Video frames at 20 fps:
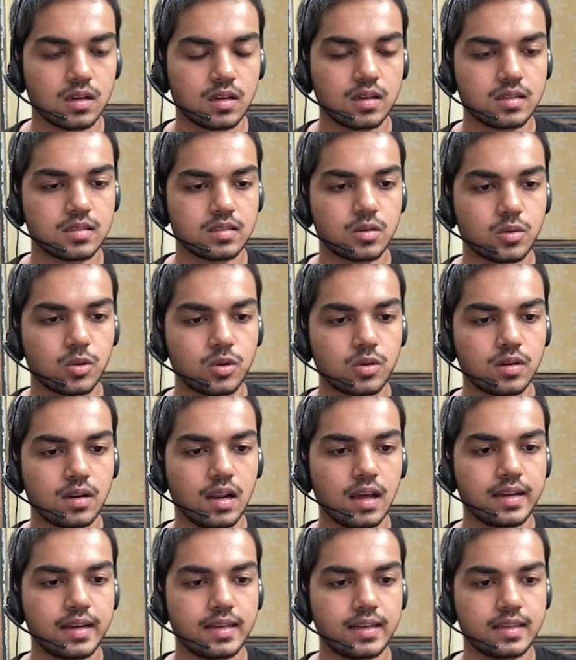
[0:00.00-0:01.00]
is equal to
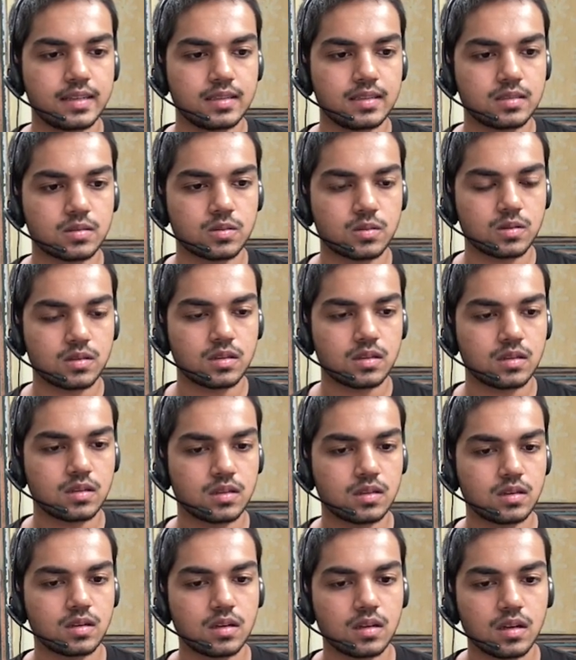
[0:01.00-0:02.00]
9t square.
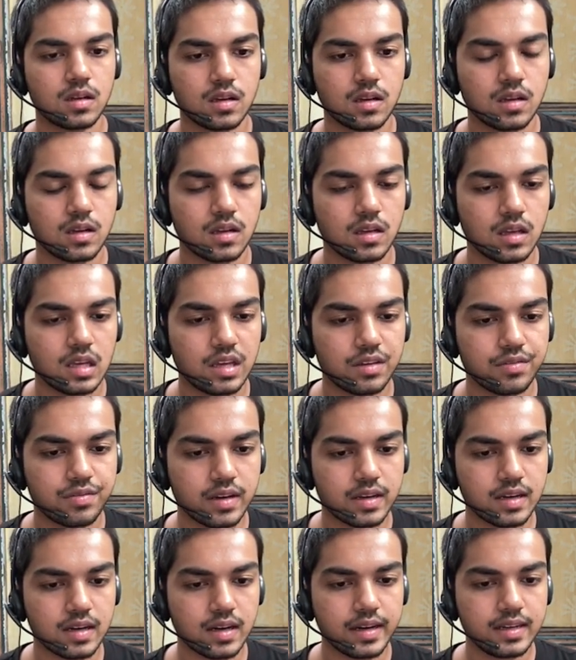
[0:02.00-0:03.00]
If
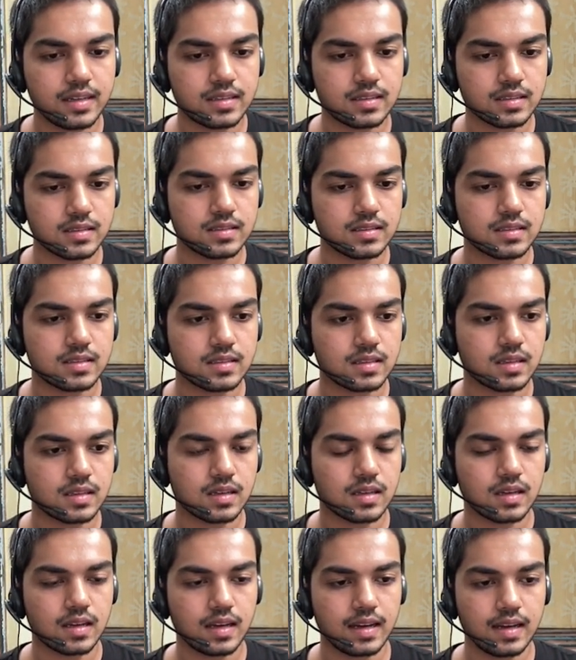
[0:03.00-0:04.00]
I write this
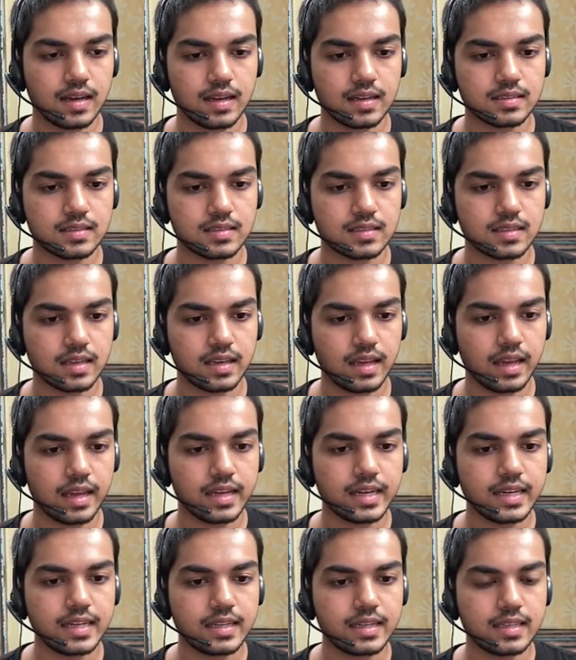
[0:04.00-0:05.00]
as
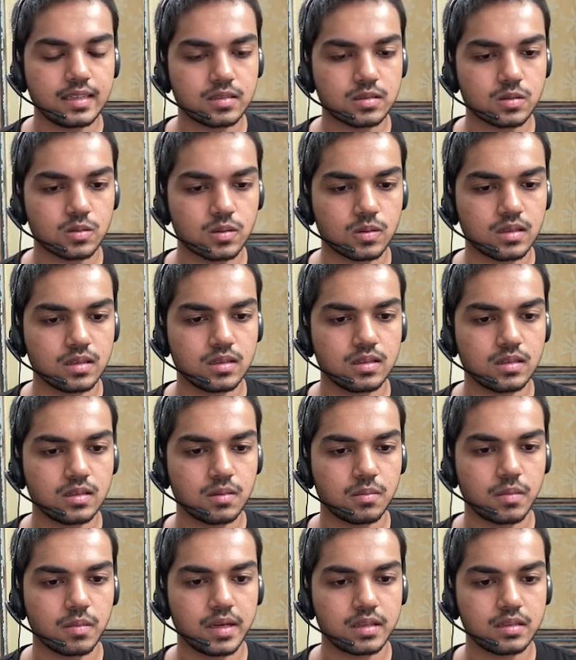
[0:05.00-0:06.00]
8t square
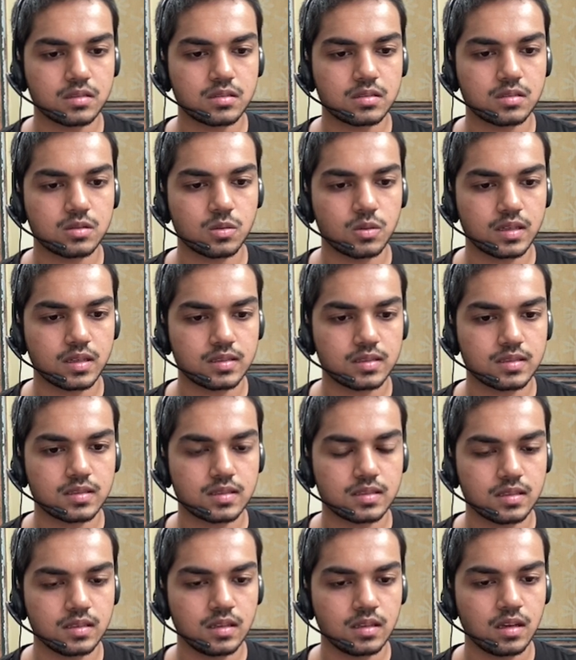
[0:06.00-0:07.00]
minus
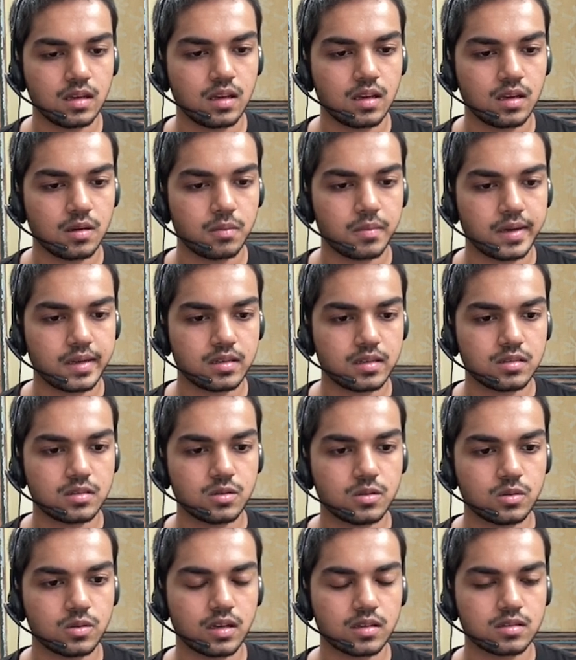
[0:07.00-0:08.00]
2xt minus
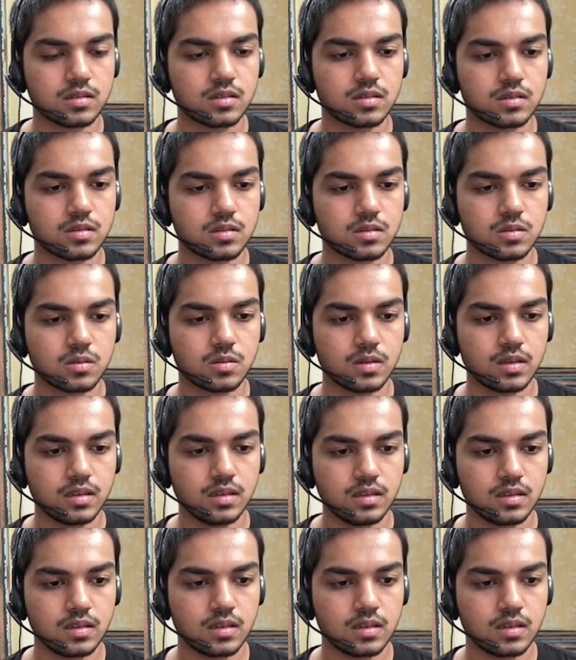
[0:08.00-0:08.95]
2x square,